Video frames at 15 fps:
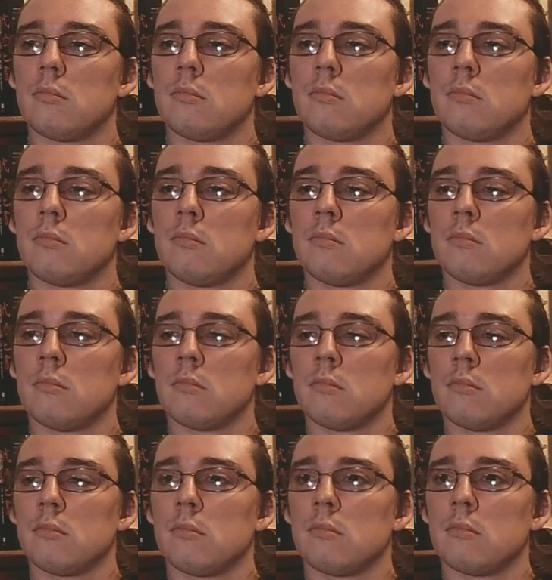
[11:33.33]

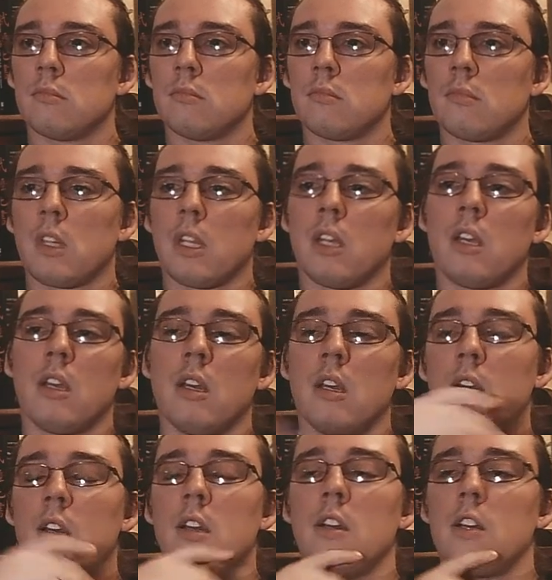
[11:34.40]

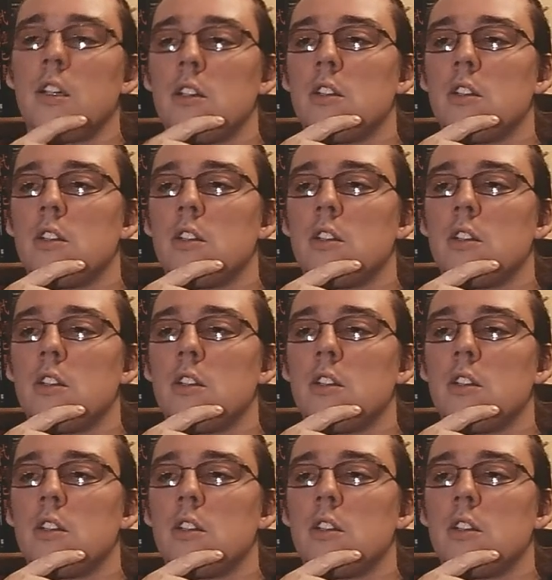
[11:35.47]
[no speech]